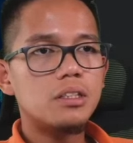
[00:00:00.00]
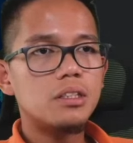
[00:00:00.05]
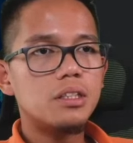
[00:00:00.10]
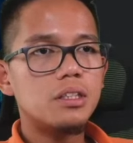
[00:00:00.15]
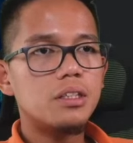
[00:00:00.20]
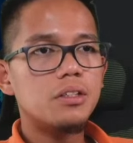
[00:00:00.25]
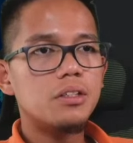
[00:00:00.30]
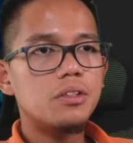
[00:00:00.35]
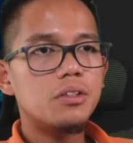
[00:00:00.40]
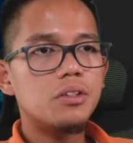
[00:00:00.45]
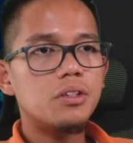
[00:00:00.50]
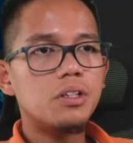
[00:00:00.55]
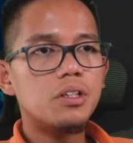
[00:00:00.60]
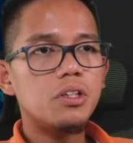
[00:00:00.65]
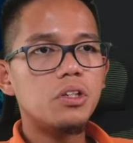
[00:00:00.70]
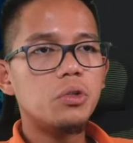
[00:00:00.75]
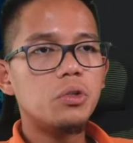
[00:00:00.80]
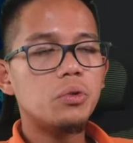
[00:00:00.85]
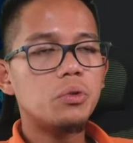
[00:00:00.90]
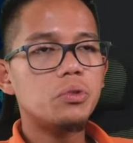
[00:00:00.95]
than or
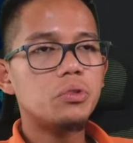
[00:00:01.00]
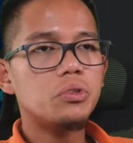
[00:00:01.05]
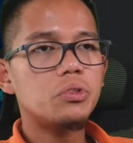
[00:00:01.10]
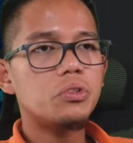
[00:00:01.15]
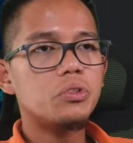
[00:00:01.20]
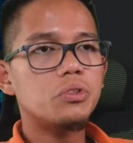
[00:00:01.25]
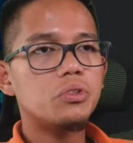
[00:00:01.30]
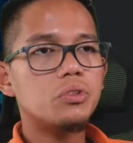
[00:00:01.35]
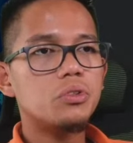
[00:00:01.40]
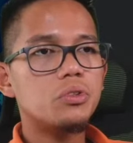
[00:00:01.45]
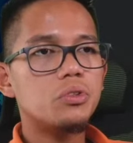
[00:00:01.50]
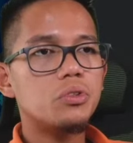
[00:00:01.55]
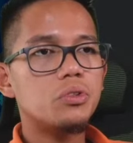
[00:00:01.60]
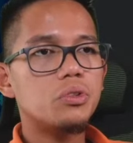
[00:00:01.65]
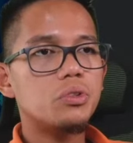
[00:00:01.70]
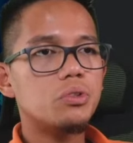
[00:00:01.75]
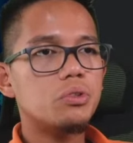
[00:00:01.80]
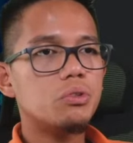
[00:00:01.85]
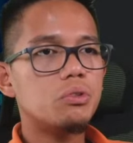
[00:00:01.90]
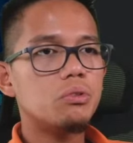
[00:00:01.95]
equal
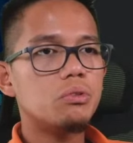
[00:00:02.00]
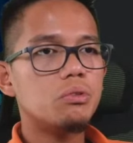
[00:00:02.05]
to